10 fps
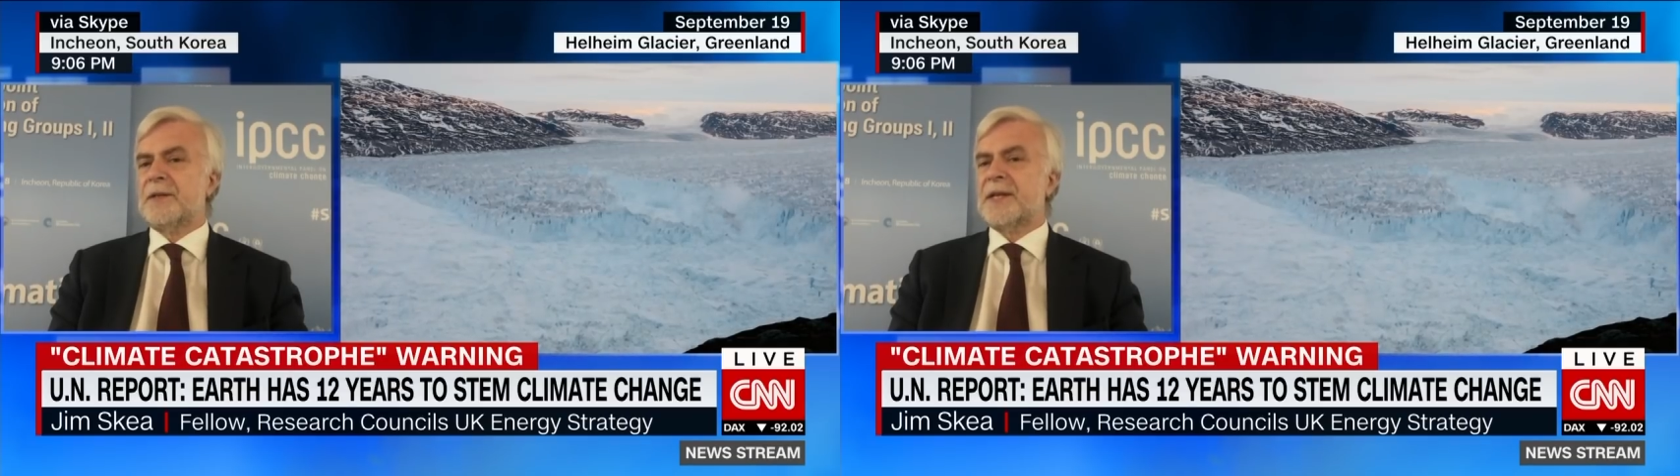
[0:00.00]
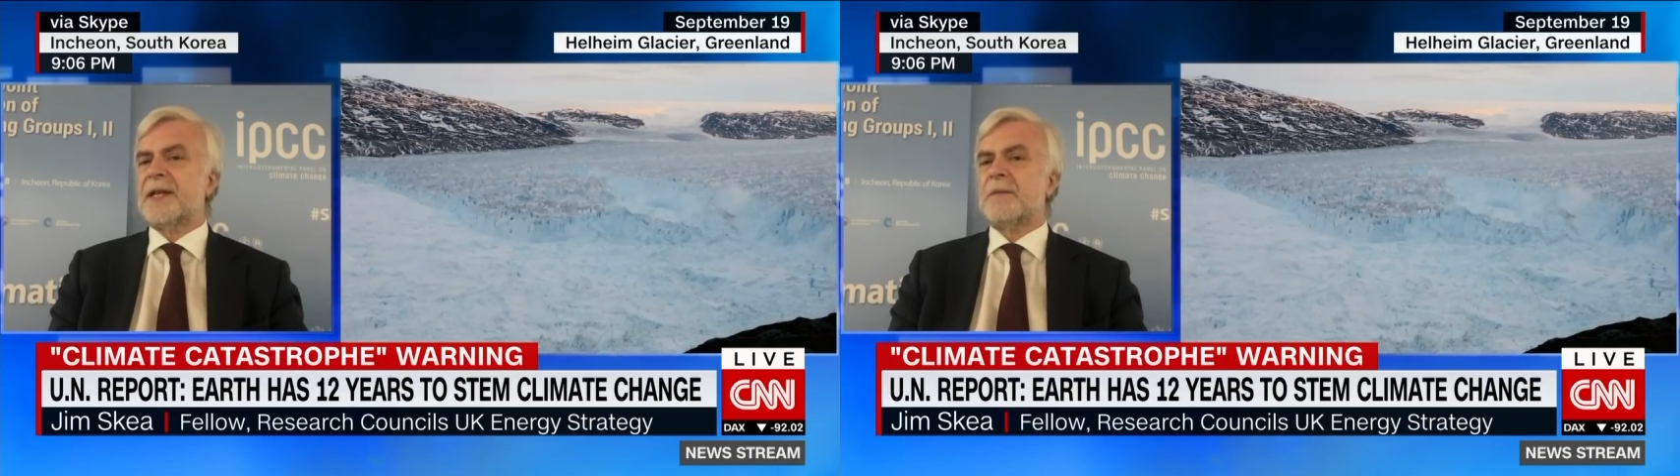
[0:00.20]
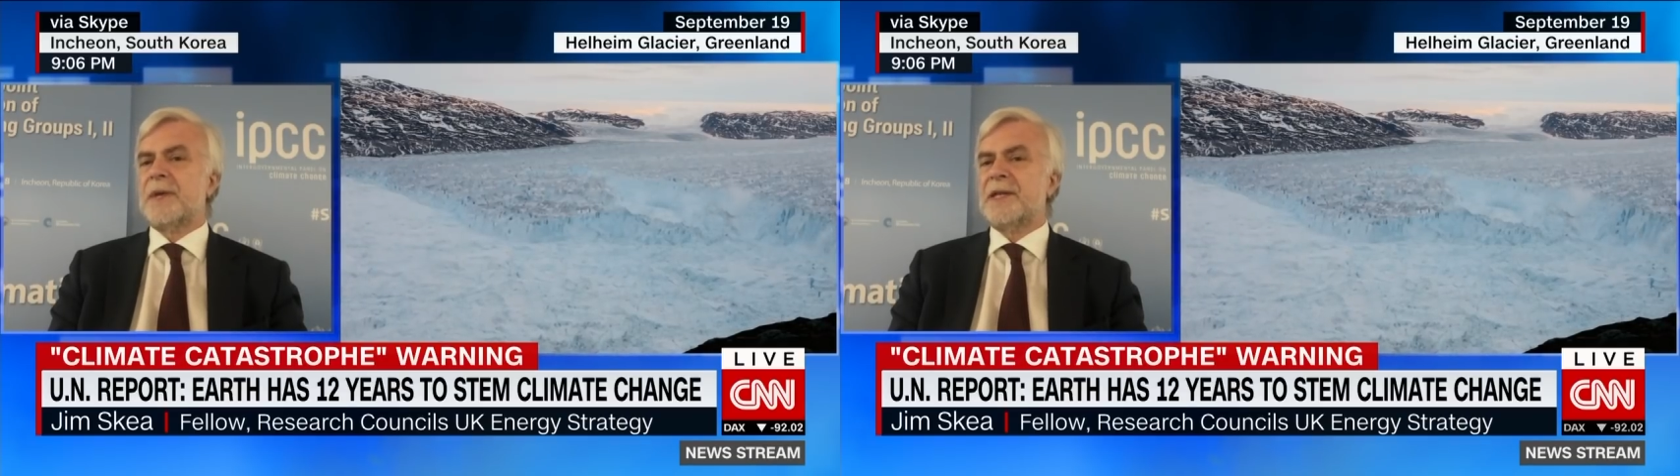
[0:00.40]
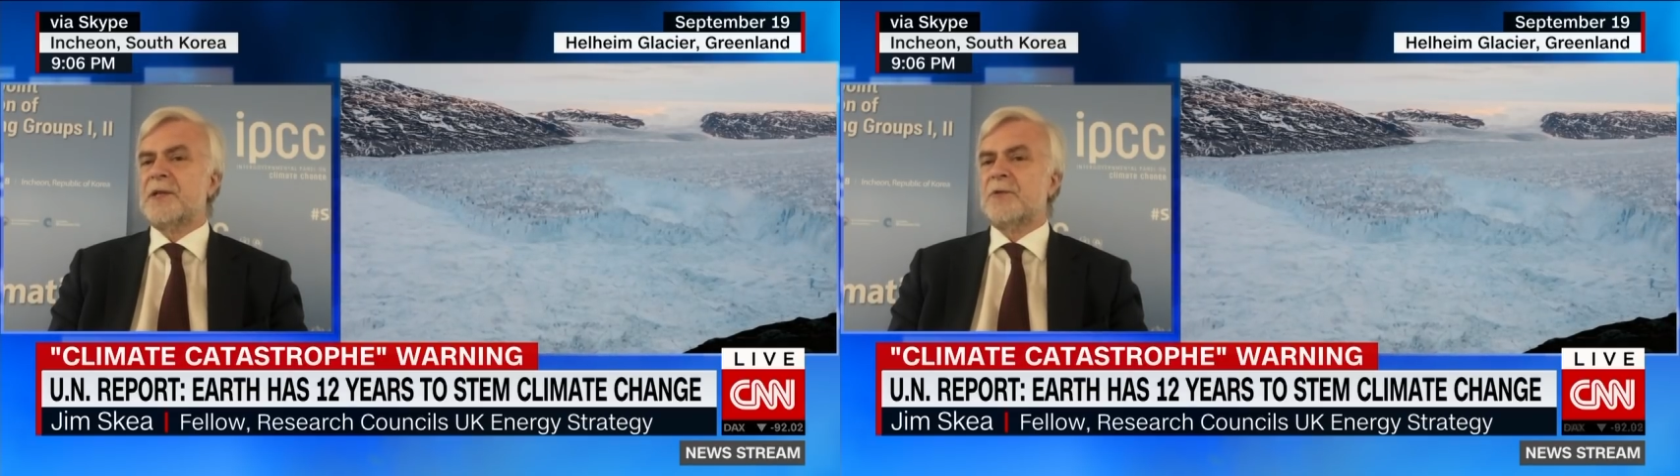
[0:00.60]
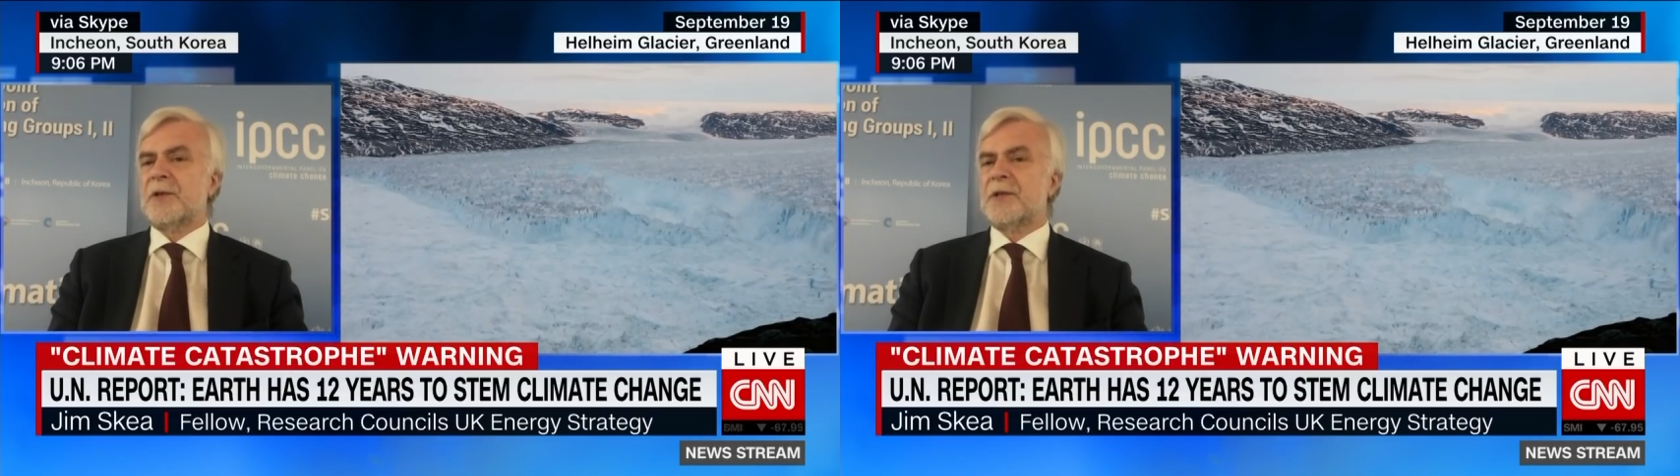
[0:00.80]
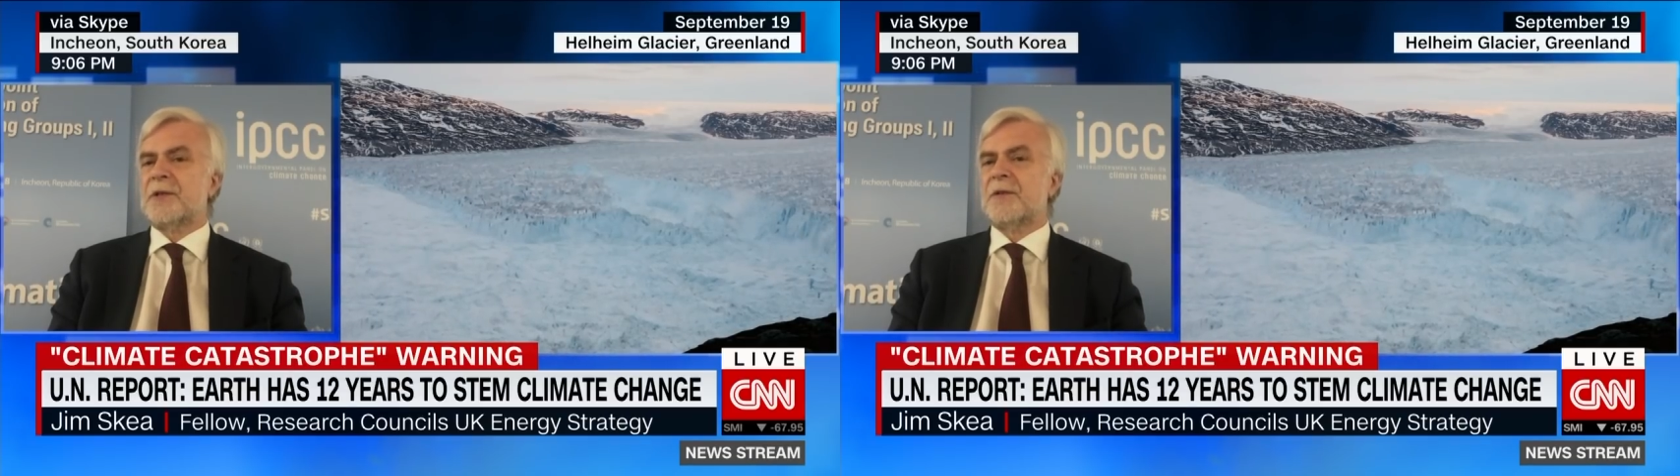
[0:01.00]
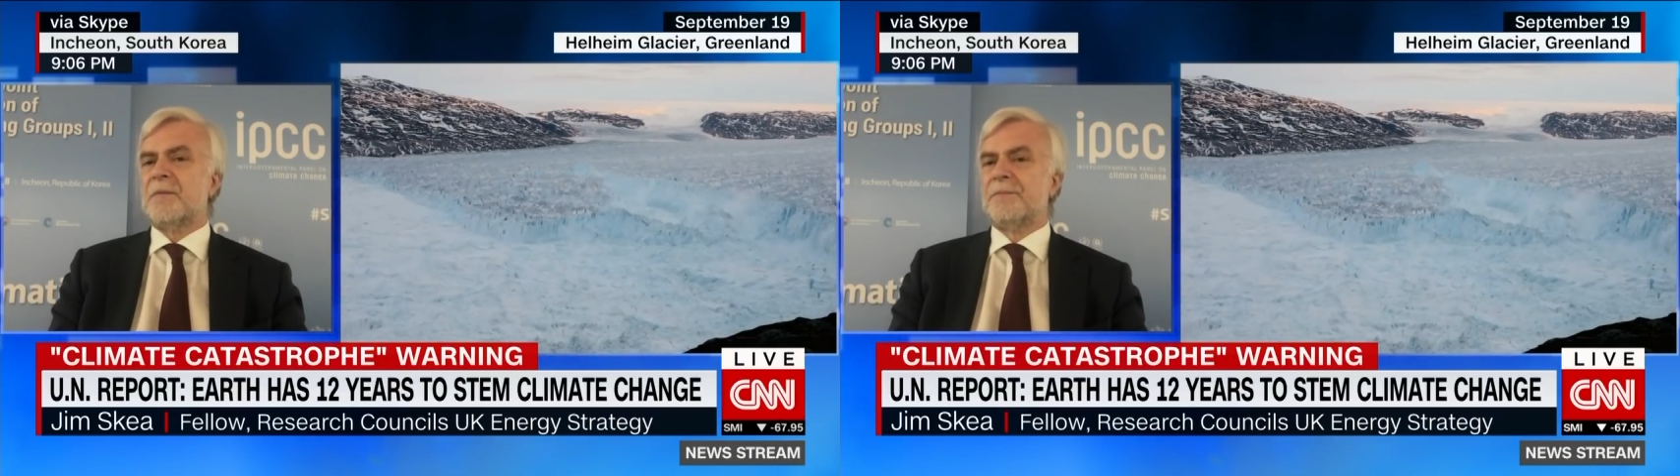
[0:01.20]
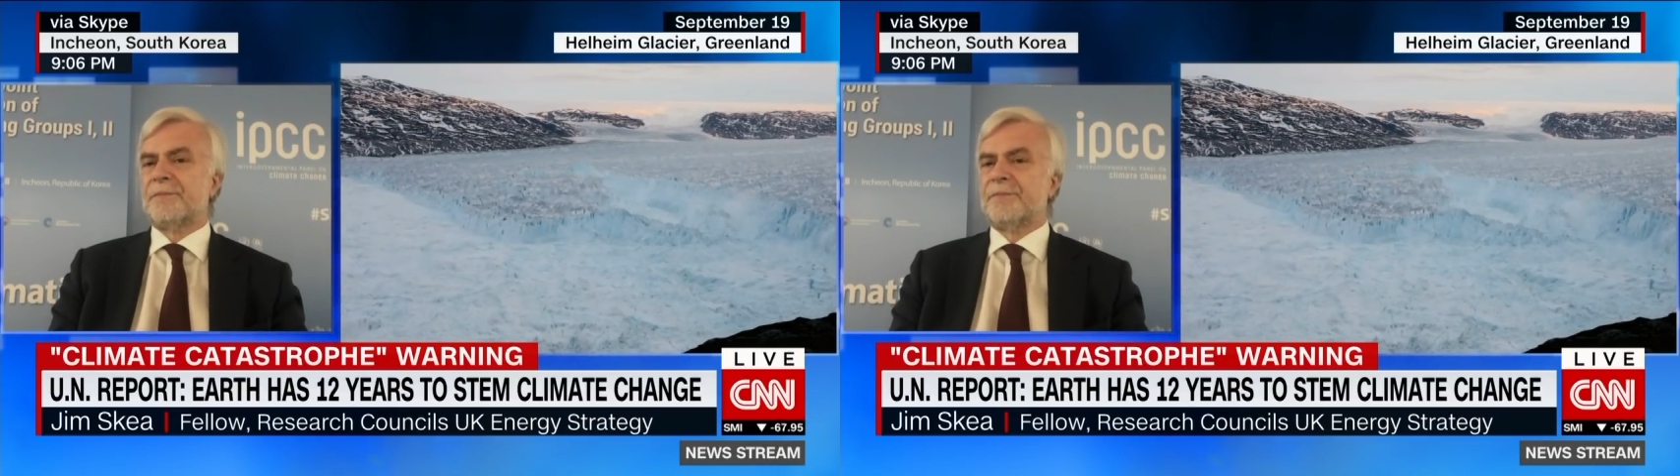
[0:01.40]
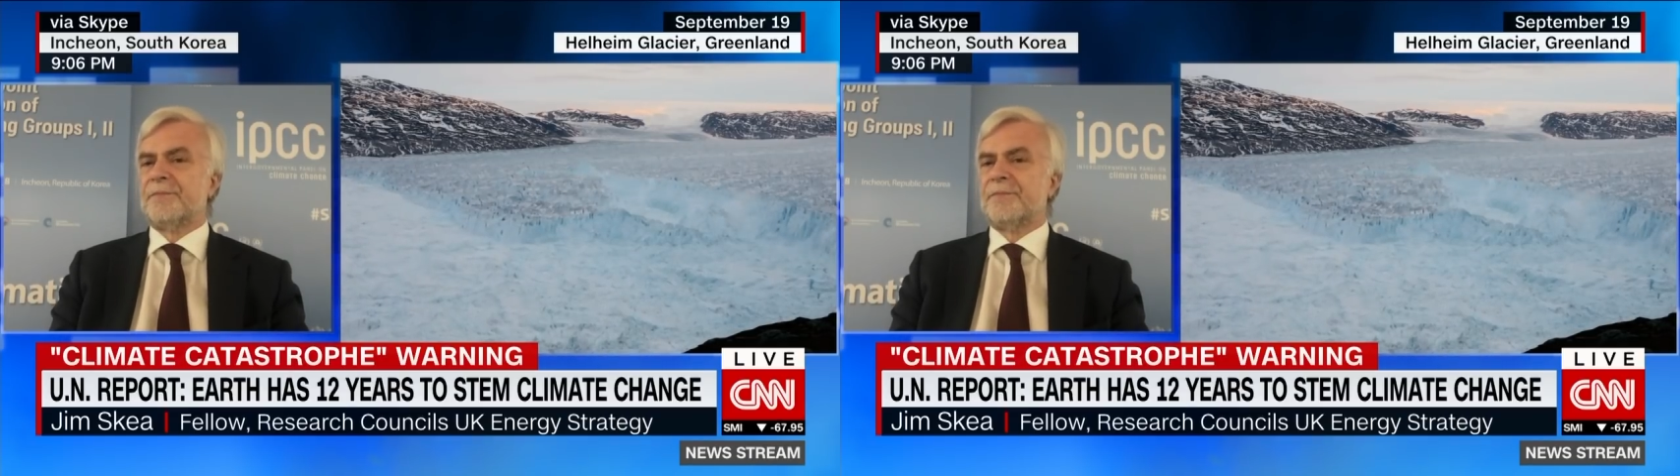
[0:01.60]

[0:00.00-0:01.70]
set of messages to them.